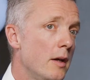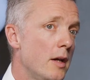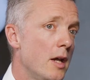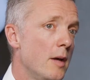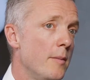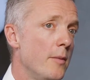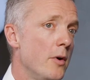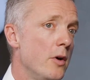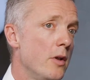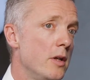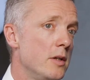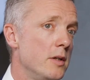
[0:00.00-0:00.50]

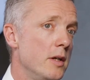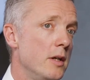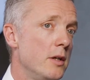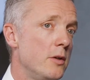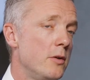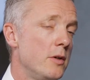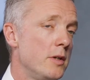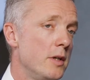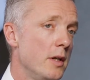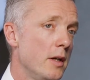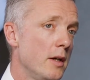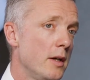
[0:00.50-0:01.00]
Cambodia is an
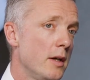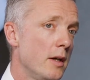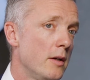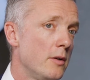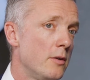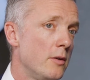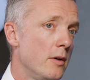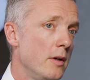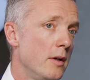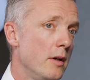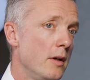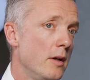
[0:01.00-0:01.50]
interesting
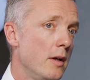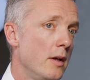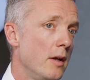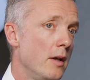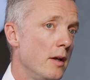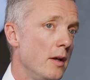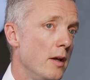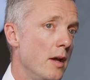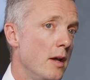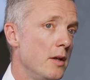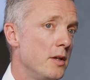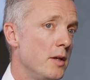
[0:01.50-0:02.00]
country.
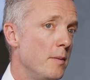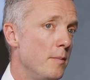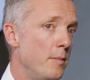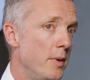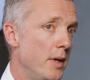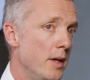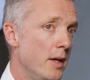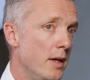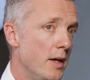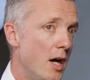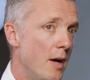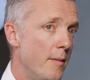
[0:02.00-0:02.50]
It's a
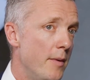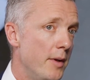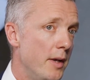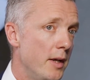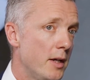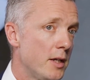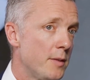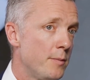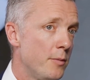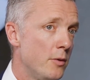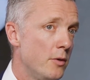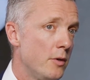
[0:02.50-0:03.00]
big garment
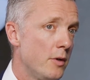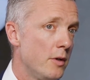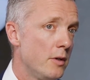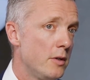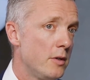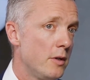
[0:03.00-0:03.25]
exporter,